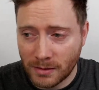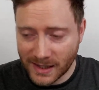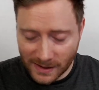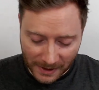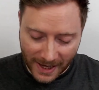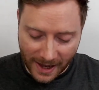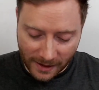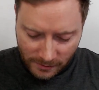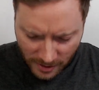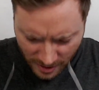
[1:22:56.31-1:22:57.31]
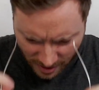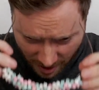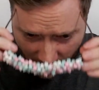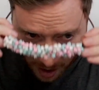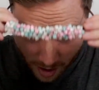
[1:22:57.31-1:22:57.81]
That's the plan,
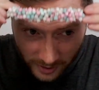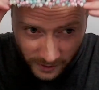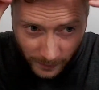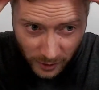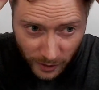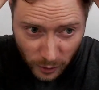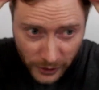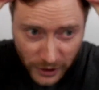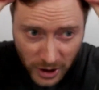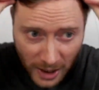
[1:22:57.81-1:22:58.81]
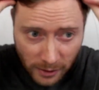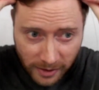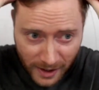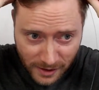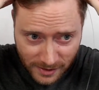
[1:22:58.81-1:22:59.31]
because we're doing all the shell
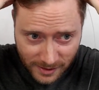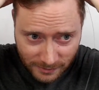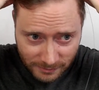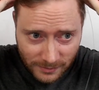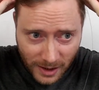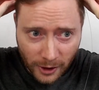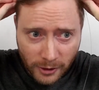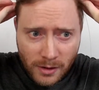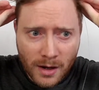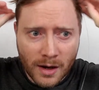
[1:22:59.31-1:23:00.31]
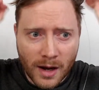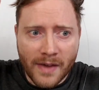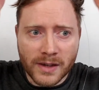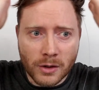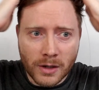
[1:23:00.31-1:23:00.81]
things. There you go.
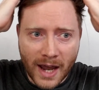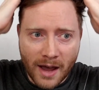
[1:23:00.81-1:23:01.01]
And then you can